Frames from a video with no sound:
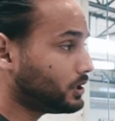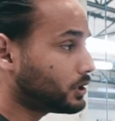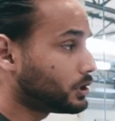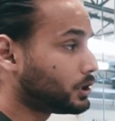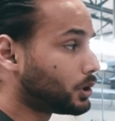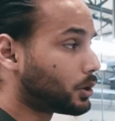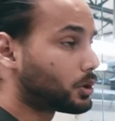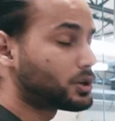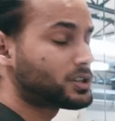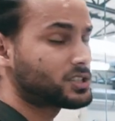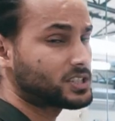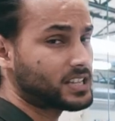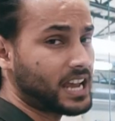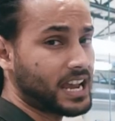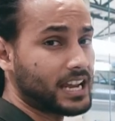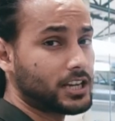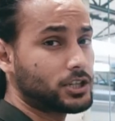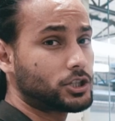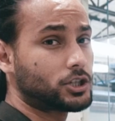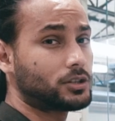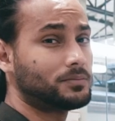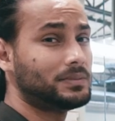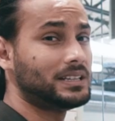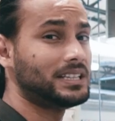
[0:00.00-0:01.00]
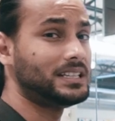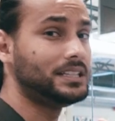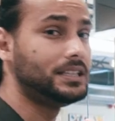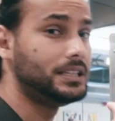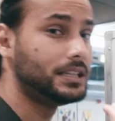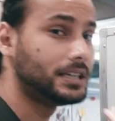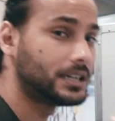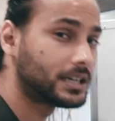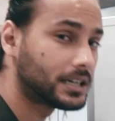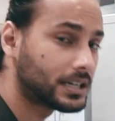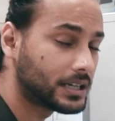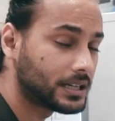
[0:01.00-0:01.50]
Your site should be
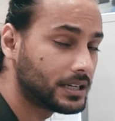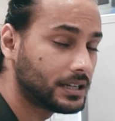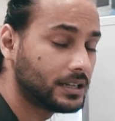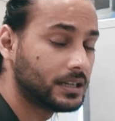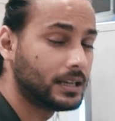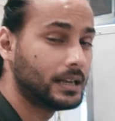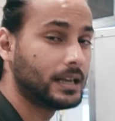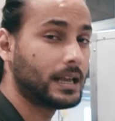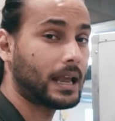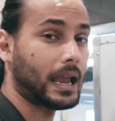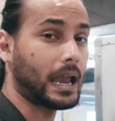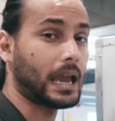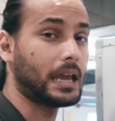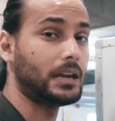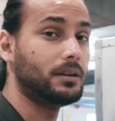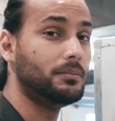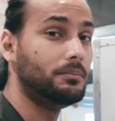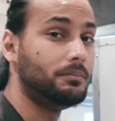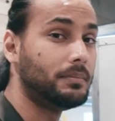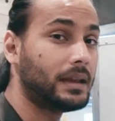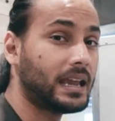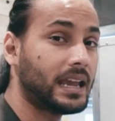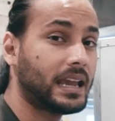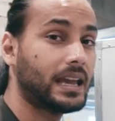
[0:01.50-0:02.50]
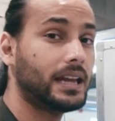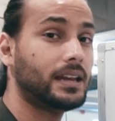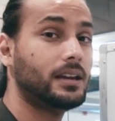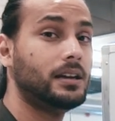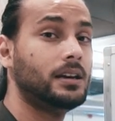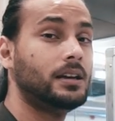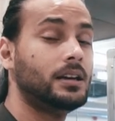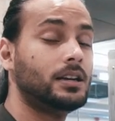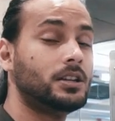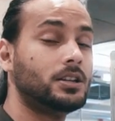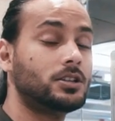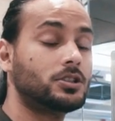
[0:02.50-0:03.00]
geared and
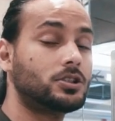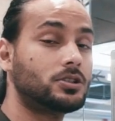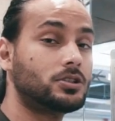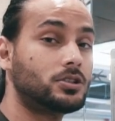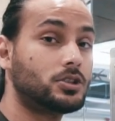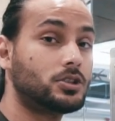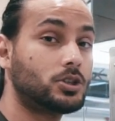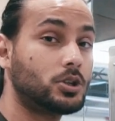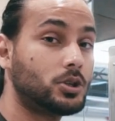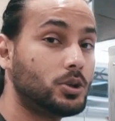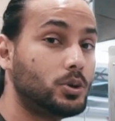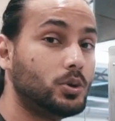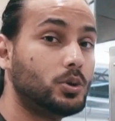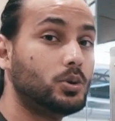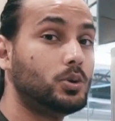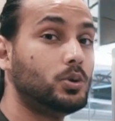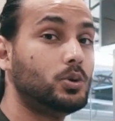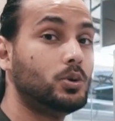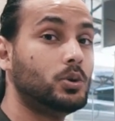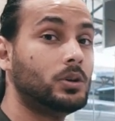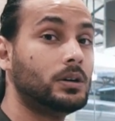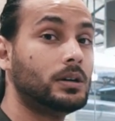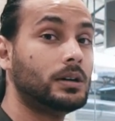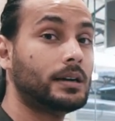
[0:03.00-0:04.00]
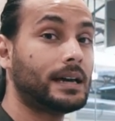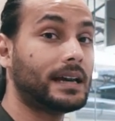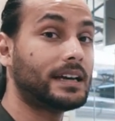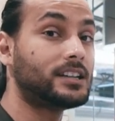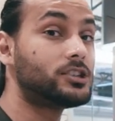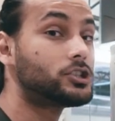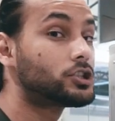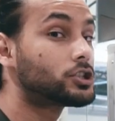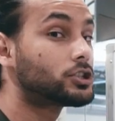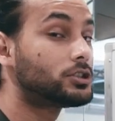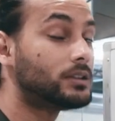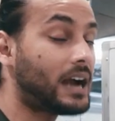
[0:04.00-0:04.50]
made to
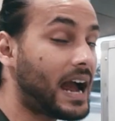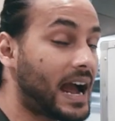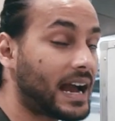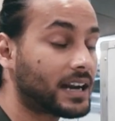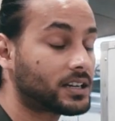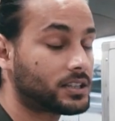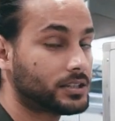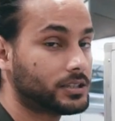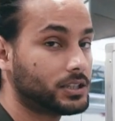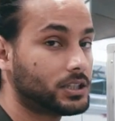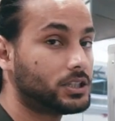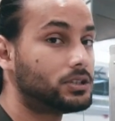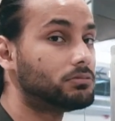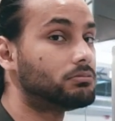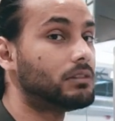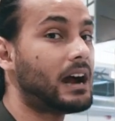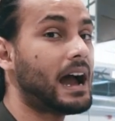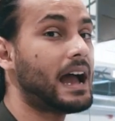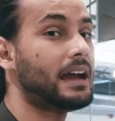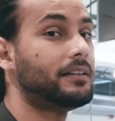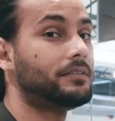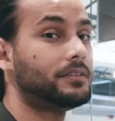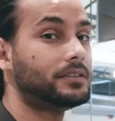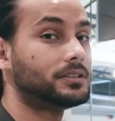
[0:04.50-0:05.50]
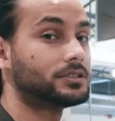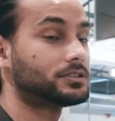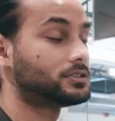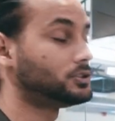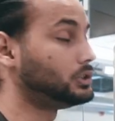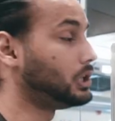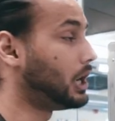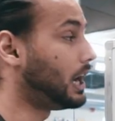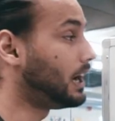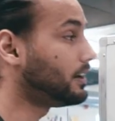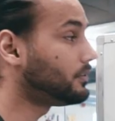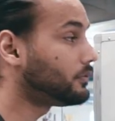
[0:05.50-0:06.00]
attract drivers,
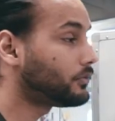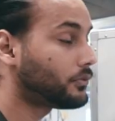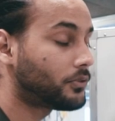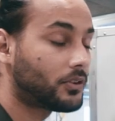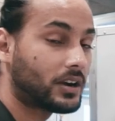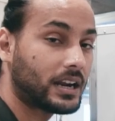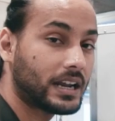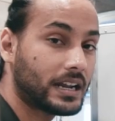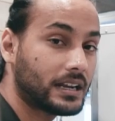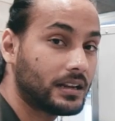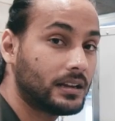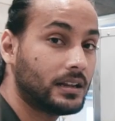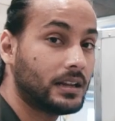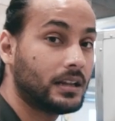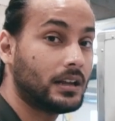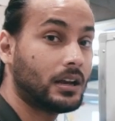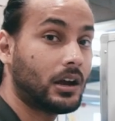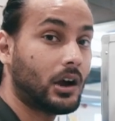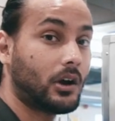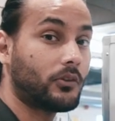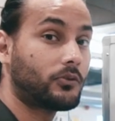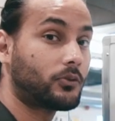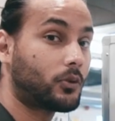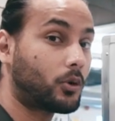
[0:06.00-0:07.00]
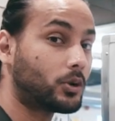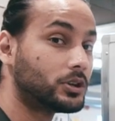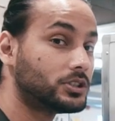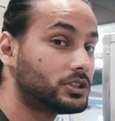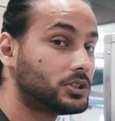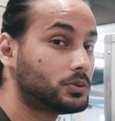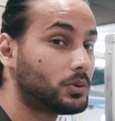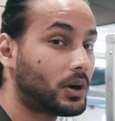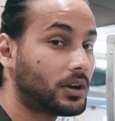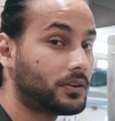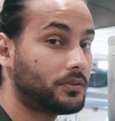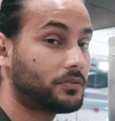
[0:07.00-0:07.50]
not freight. Of course
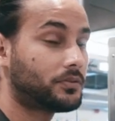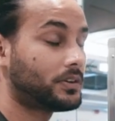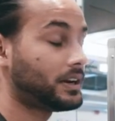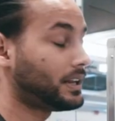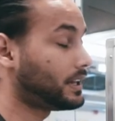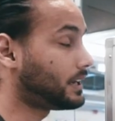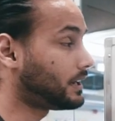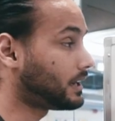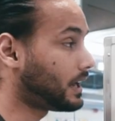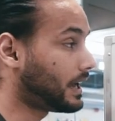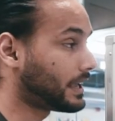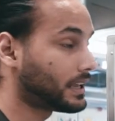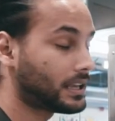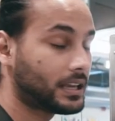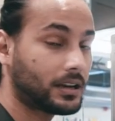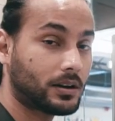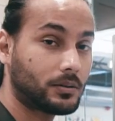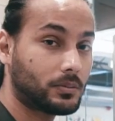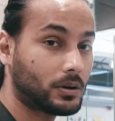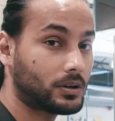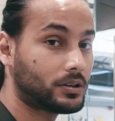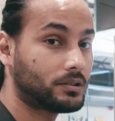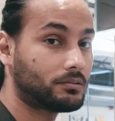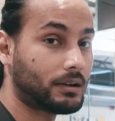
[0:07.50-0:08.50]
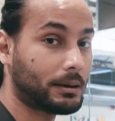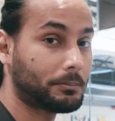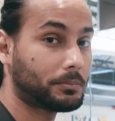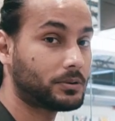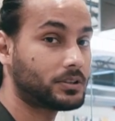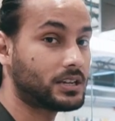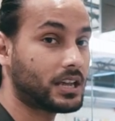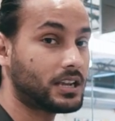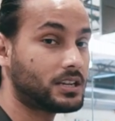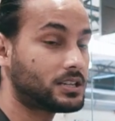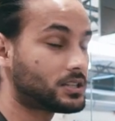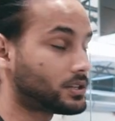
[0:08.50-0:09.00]
you want freight, and I care about your
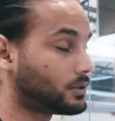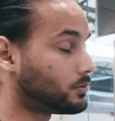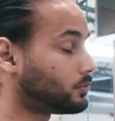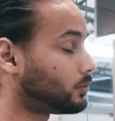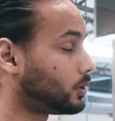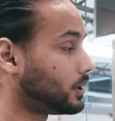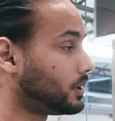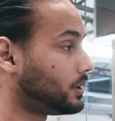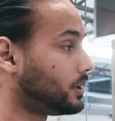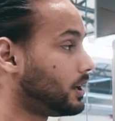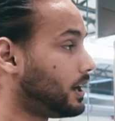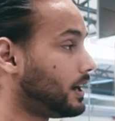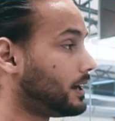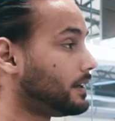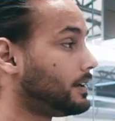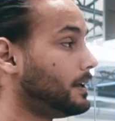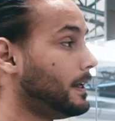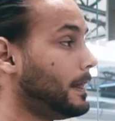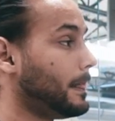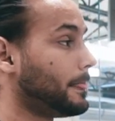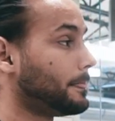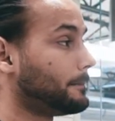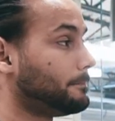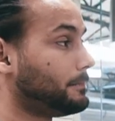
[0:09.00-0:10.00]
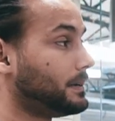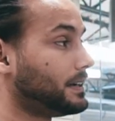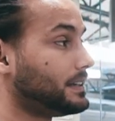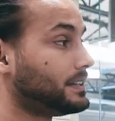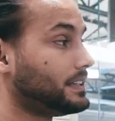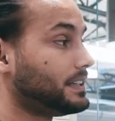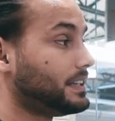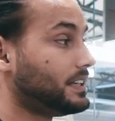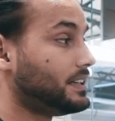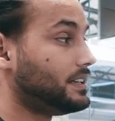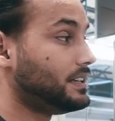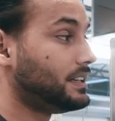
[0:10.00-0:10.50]
reputation and whatnot, but
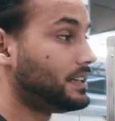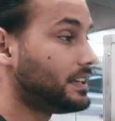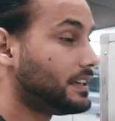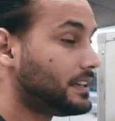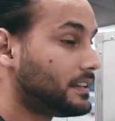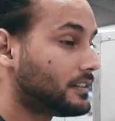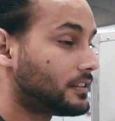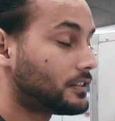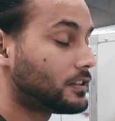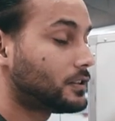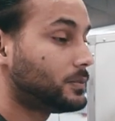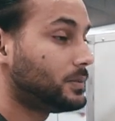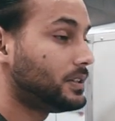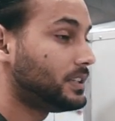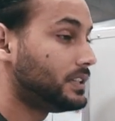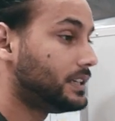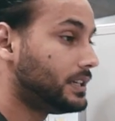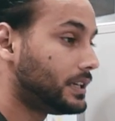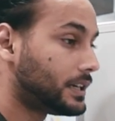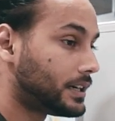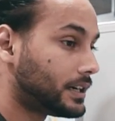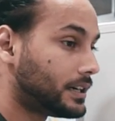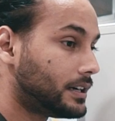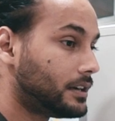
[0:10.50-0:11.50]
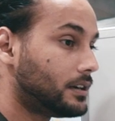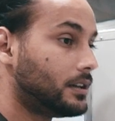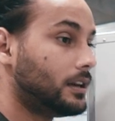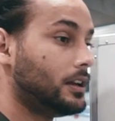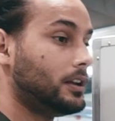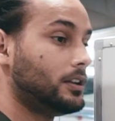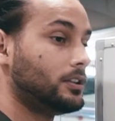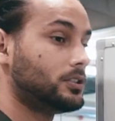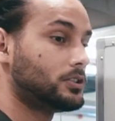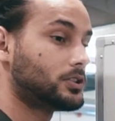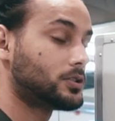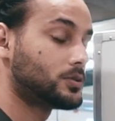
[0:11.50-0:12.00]
it needs to be geared
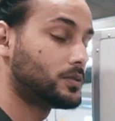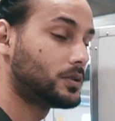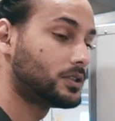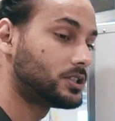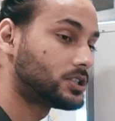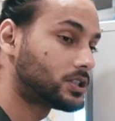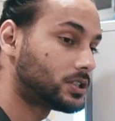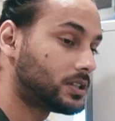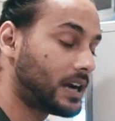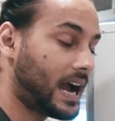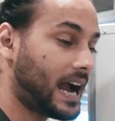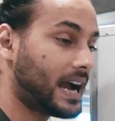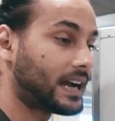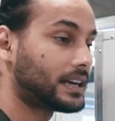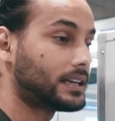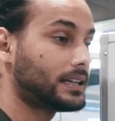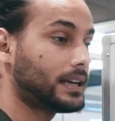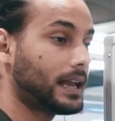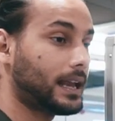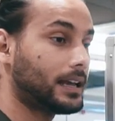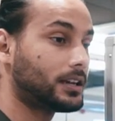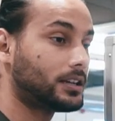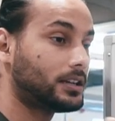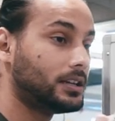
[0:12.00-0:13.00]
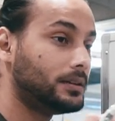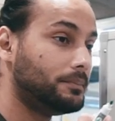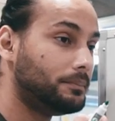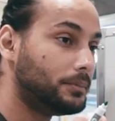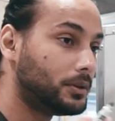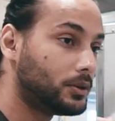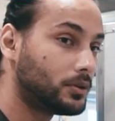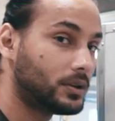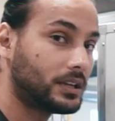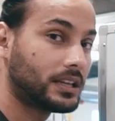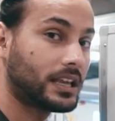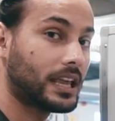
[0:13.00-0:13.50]
to attract and
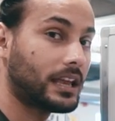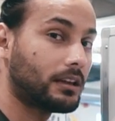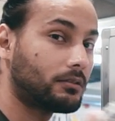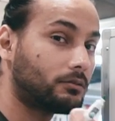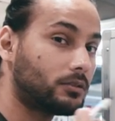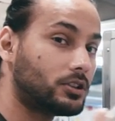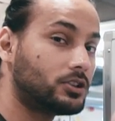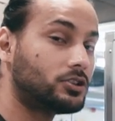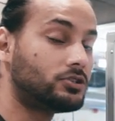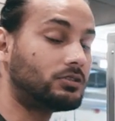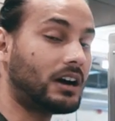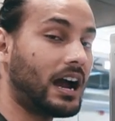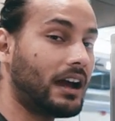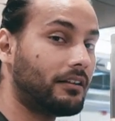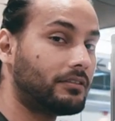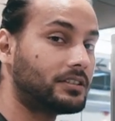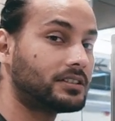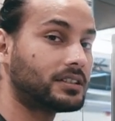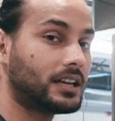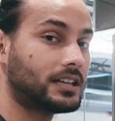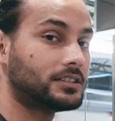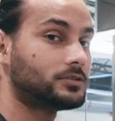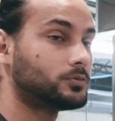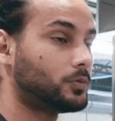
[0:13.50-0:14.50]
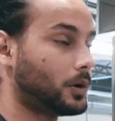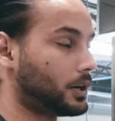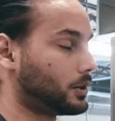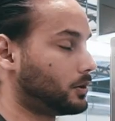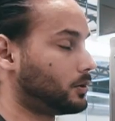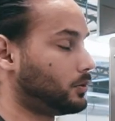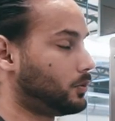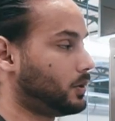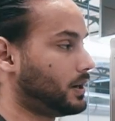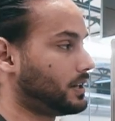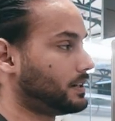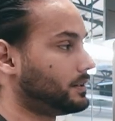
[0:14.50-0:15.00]
communicate with drivers as
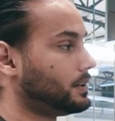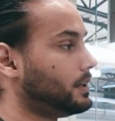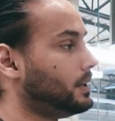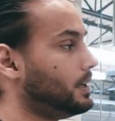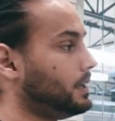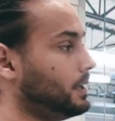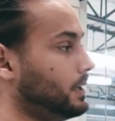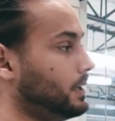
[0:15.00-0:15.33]
one-on-one.